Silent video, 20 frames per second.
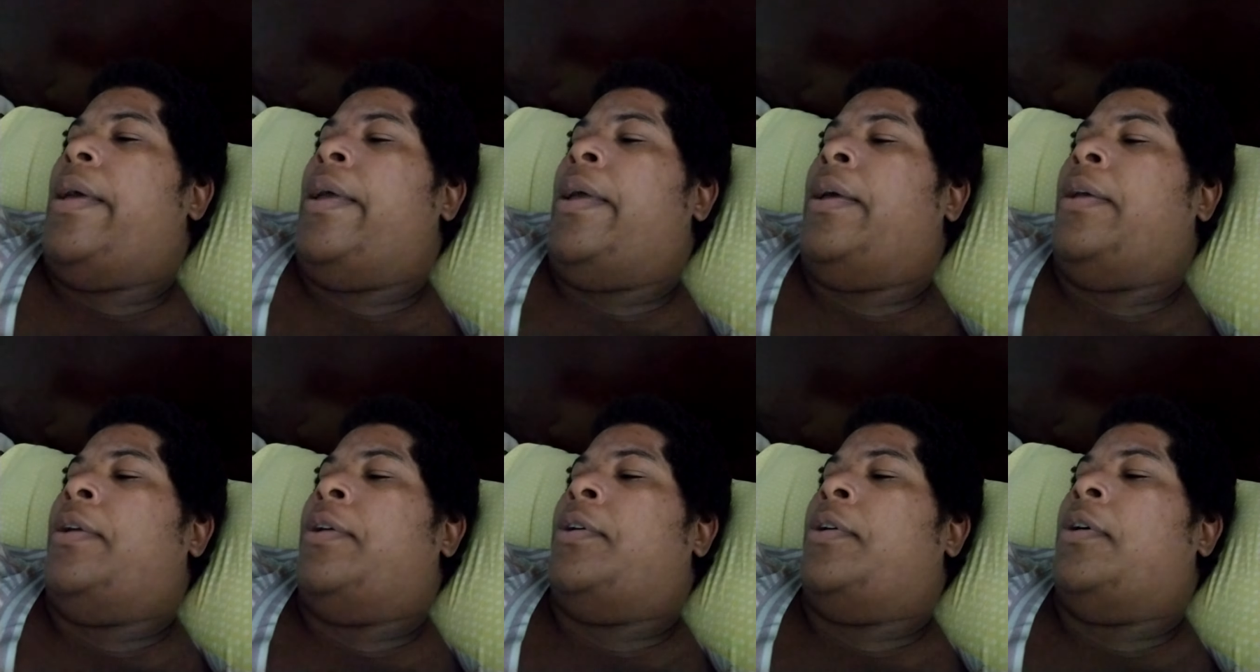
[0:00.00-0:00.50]

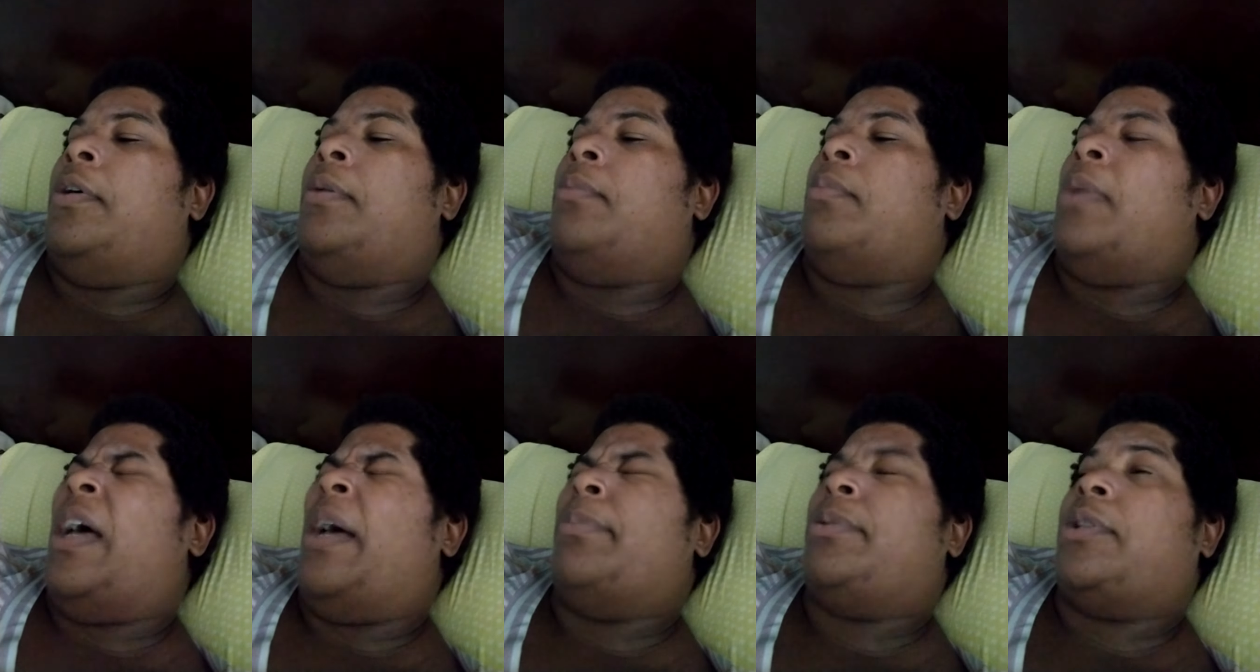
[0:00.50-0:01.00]
and
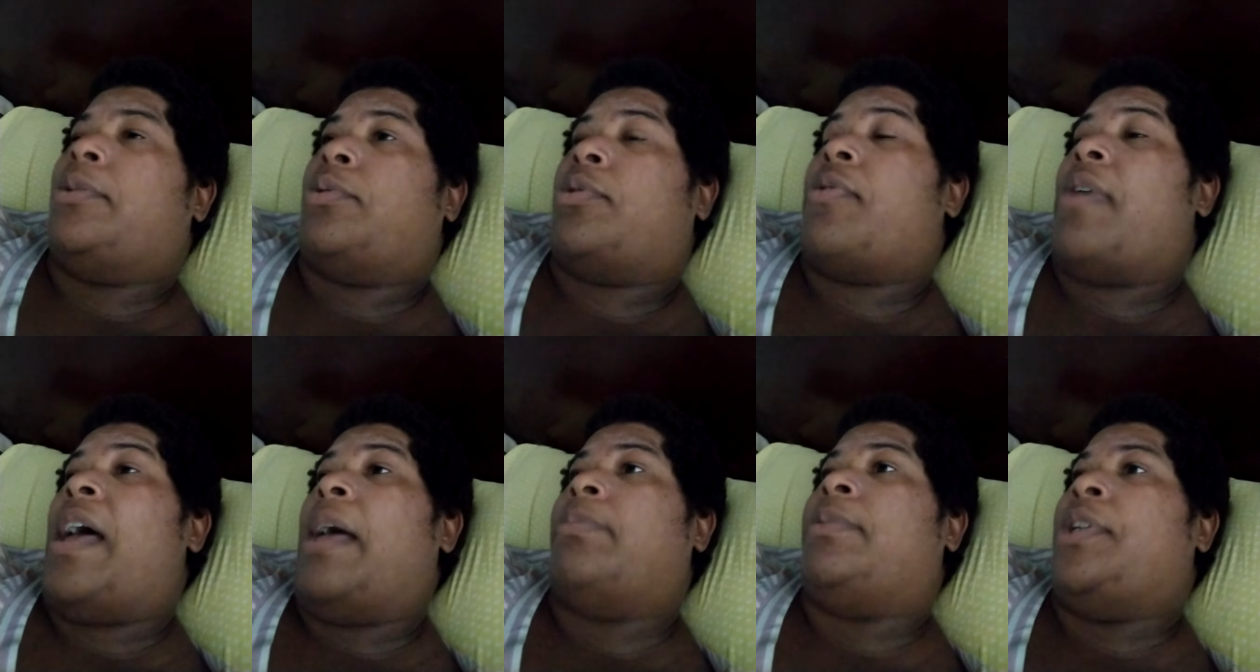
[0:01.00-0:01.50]
um, I'm
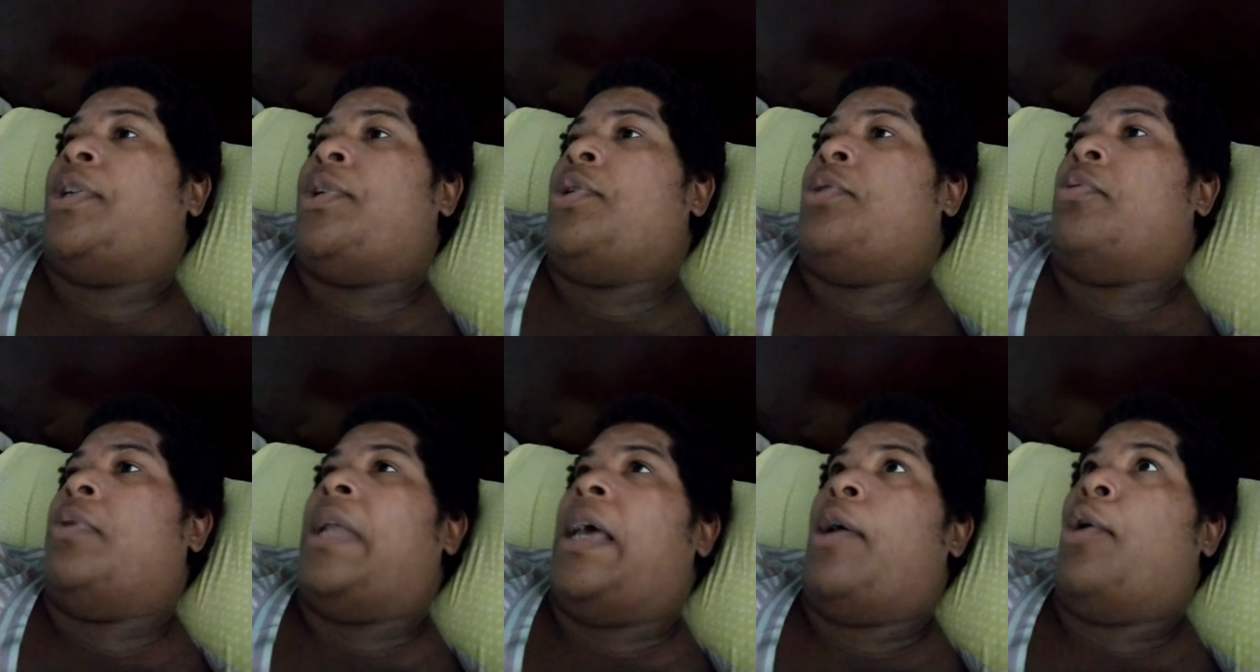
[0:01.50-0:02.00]
subscribed to
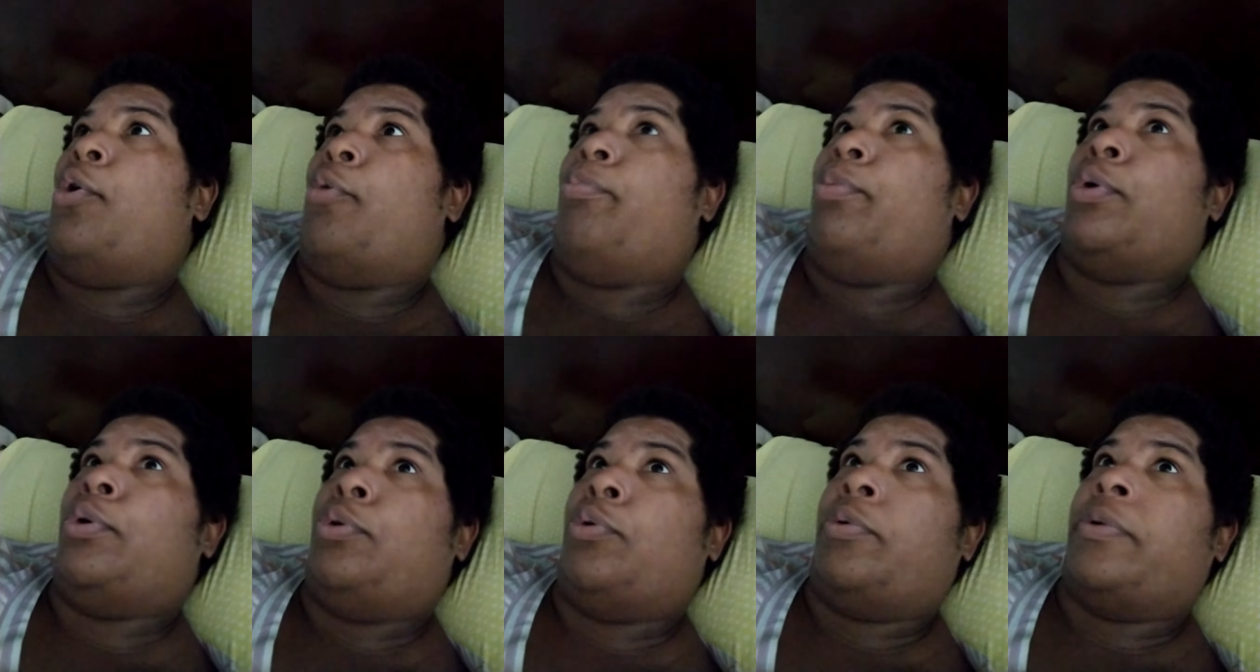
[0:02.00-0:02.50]
you, and I
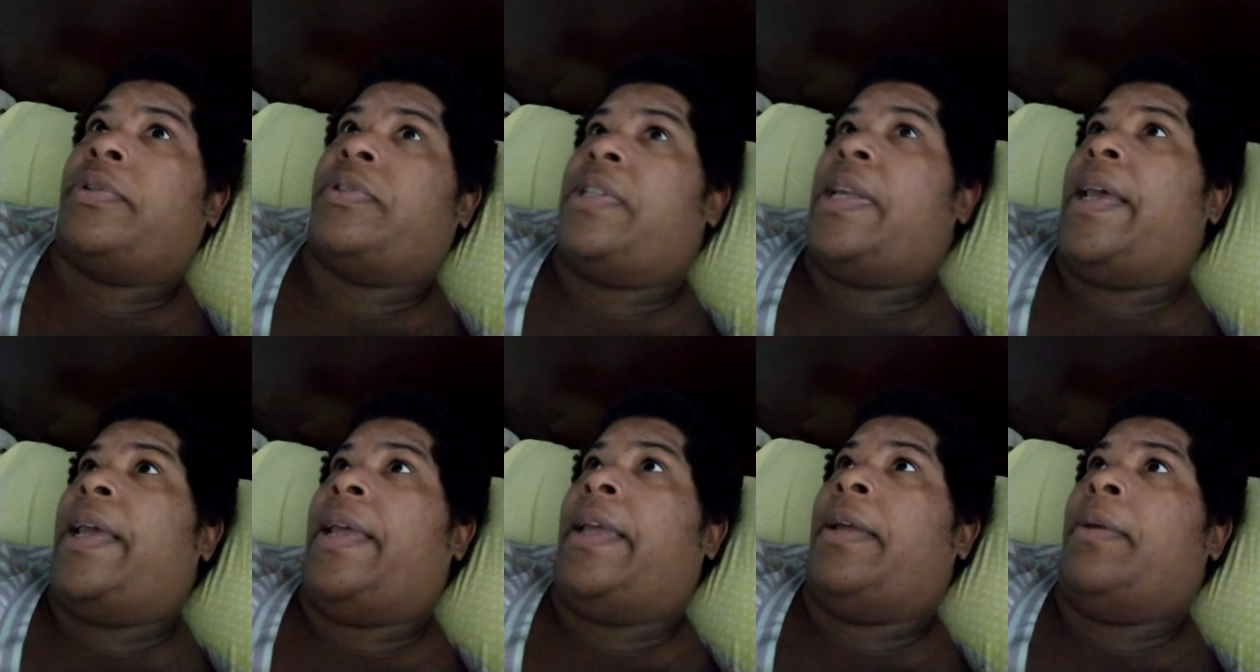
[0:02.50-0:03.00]
hope you do the
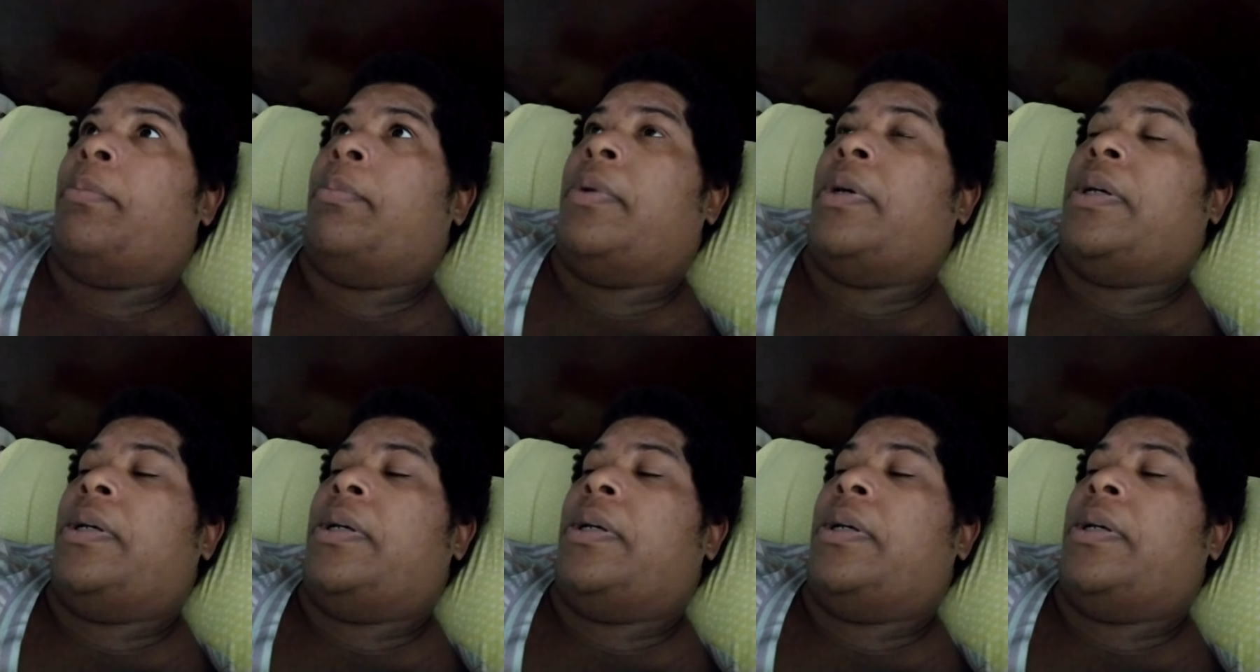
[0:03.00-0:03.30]
same.